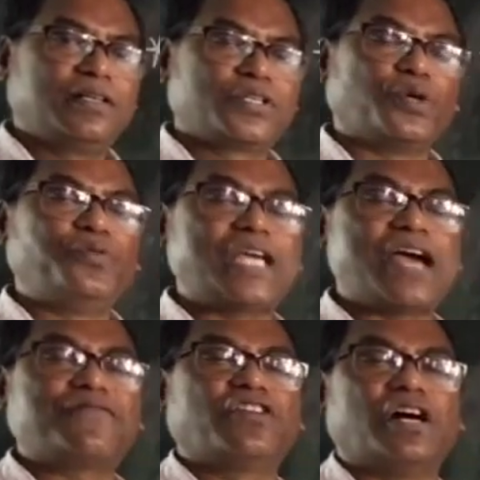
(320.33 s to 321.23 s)
So we
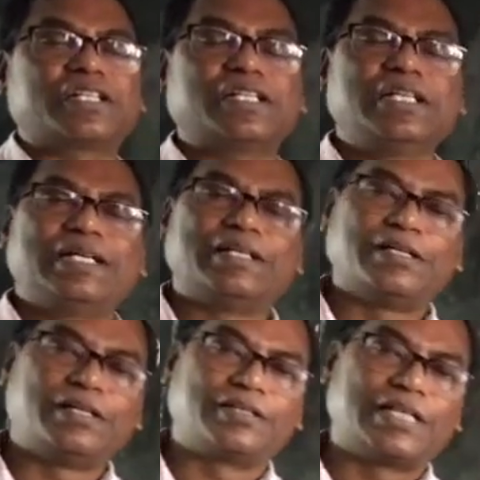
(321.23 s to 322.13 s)
have got
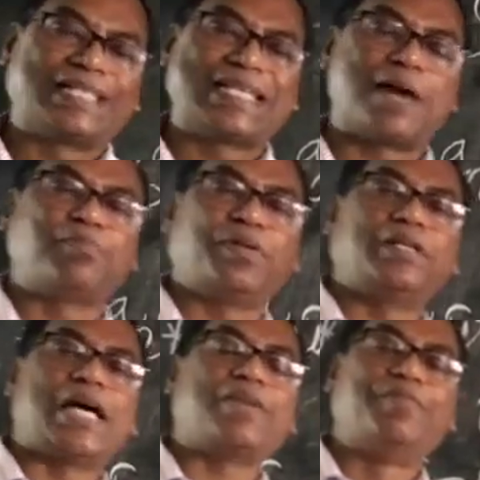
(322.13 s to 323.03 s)
the
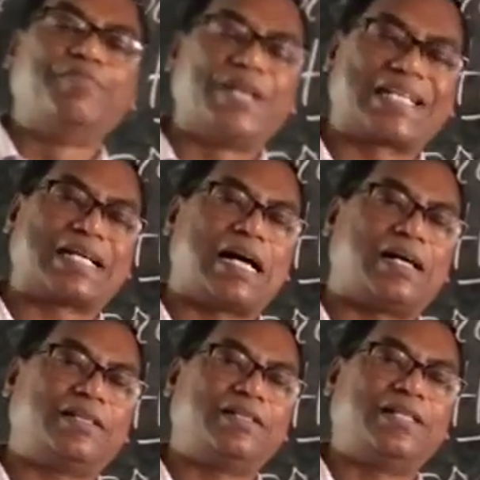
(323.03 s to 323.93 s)
example like
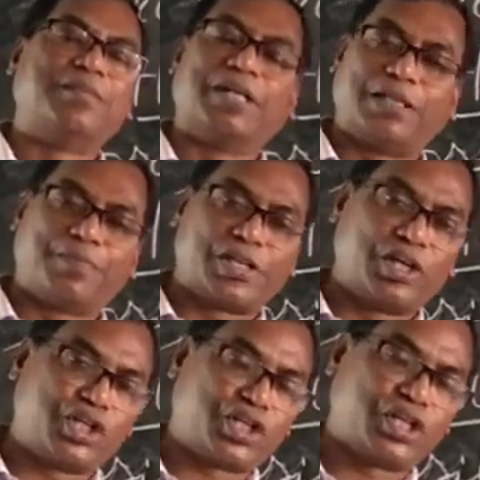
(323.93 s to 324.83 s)
Bhimbetka in Madhya
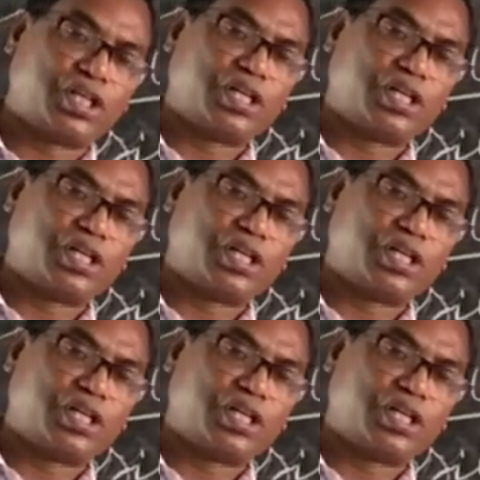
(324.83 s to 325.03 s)
Pradesh.